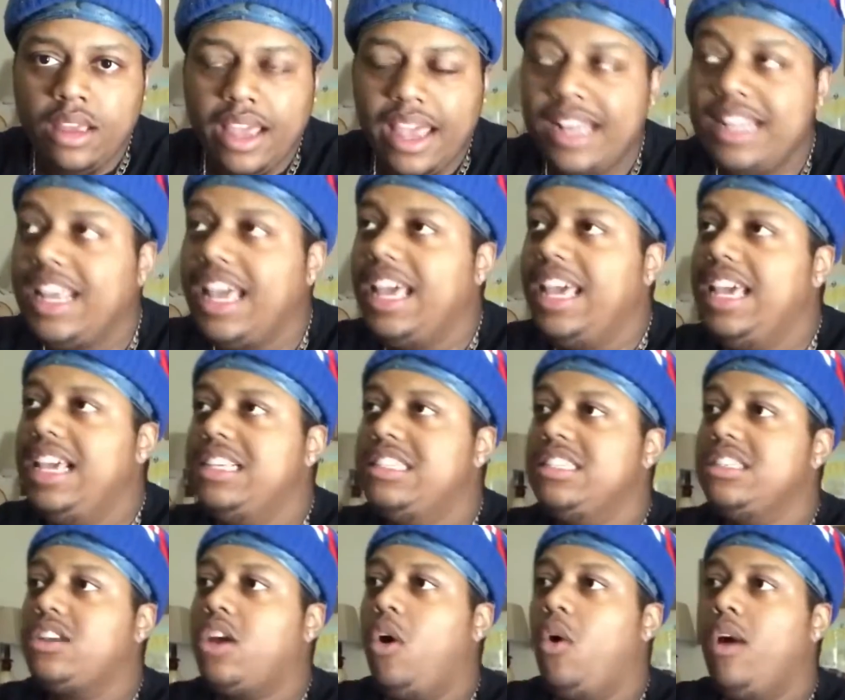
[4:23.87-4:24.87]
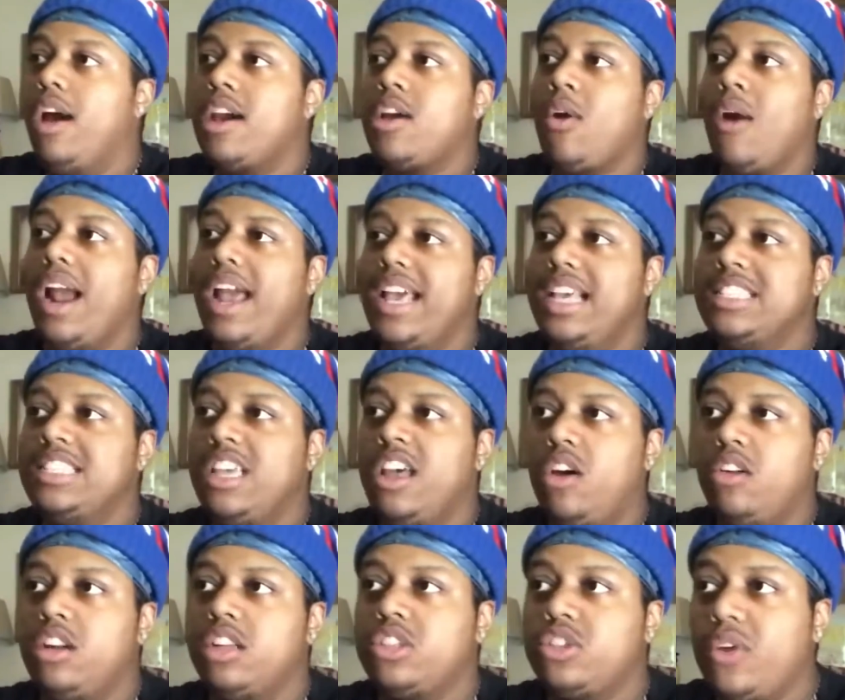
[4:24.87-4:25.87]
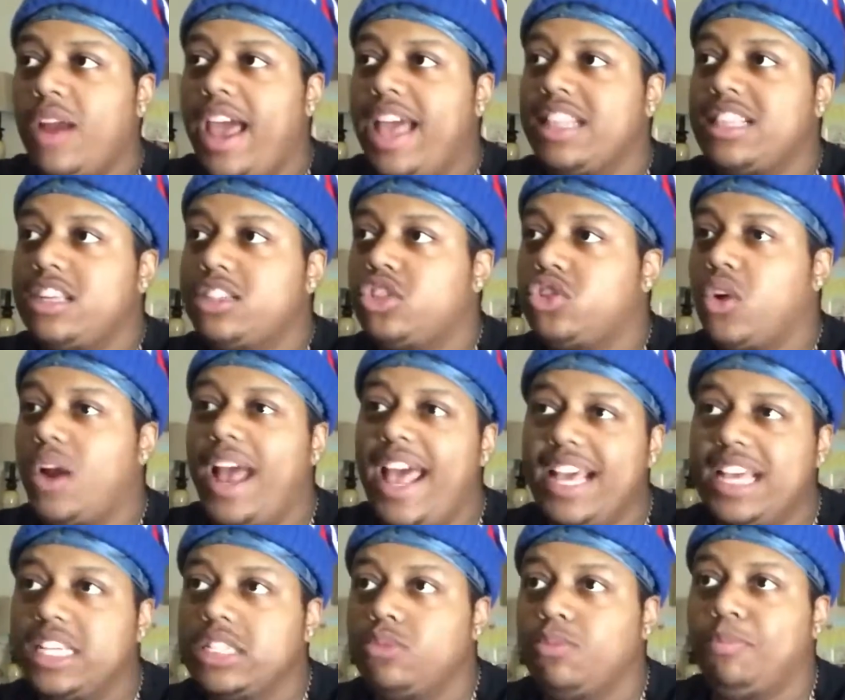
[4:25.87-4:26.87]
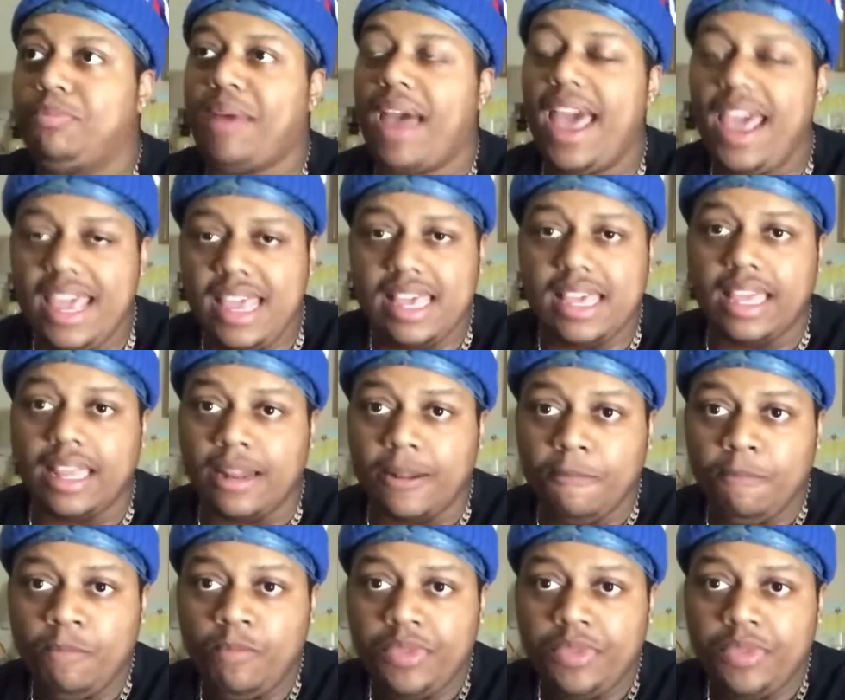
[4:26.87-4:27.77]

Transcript: And then he just going crazy on the track. The track is banging.